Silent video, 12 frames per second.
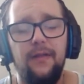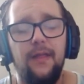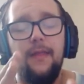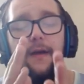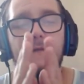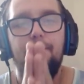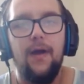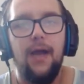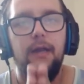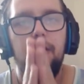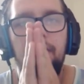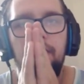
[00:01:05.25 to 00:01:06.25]
And then that
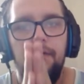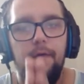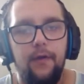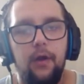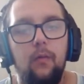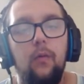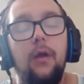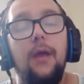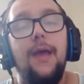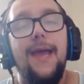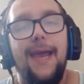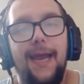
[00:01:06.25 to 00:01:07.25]
final review
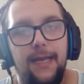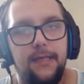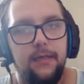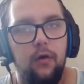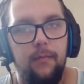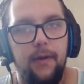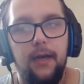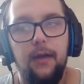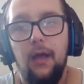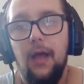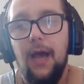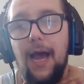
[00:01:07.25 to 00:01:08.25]
is coming,
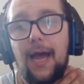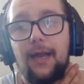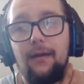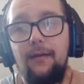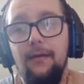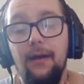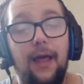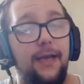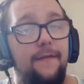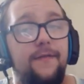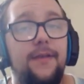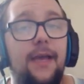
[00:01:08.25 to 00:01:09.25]
and like
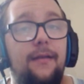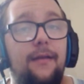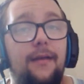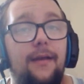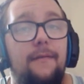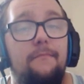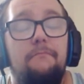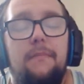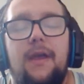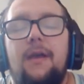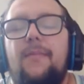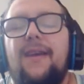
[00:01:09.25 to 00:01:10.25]
I've said,
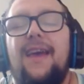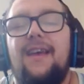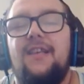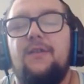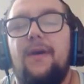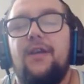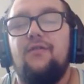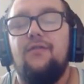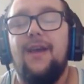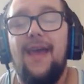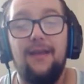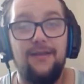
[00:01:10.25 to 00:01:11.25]
maybe get a special
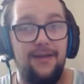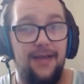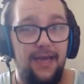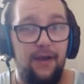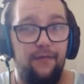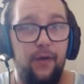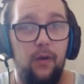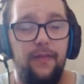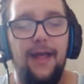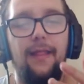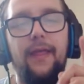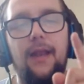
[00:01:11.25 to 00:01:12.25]
guest. If you want
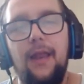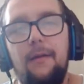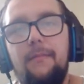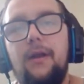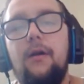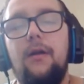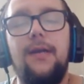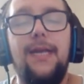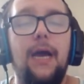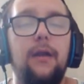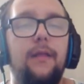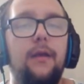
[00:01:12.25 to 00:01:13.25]
that, then let me know
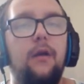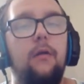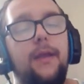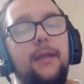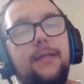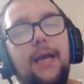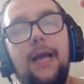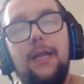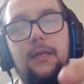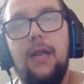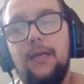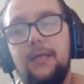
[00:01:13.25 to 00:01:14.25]
down in the comments
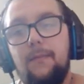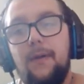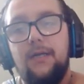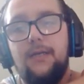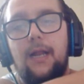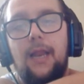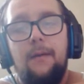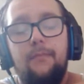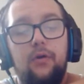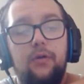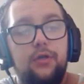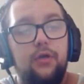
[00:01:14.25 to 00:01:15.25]
and last smash that like
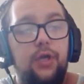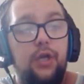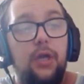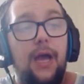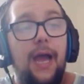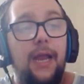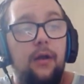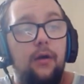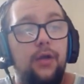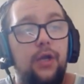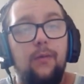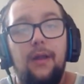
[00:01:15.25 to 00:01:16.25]
button so I
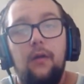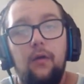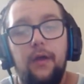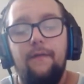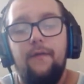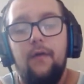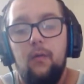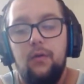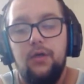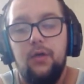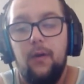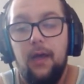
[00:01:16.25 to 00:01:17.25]
know you are looking
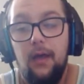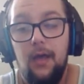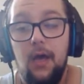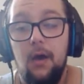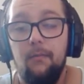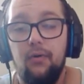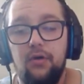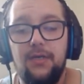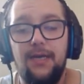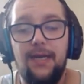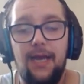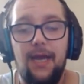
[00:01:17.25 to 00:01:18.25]
forward to it. But
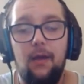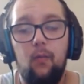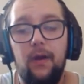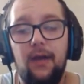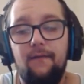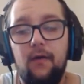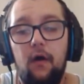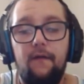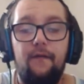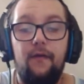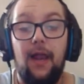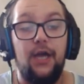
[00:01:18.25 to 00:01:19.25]
today we have got
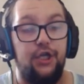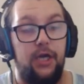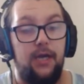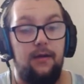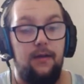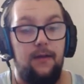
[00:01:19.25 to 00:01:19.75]
Flash It.